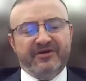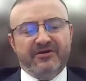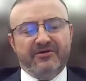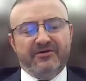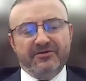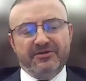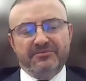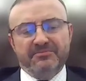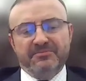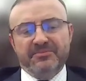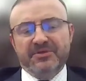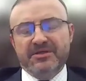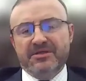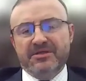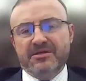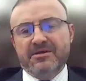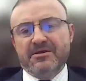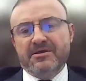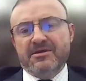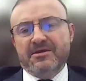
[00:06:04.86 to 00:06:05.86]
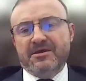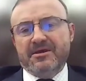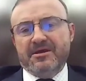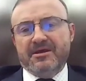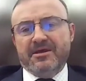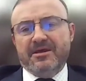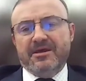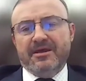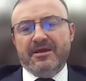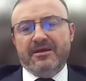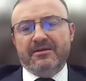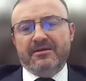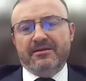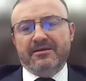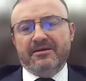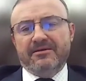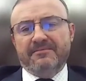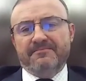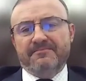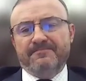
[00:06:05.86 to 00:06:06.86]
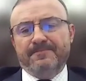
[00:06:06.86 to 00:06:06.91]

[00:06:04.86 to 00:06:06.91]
in volume, and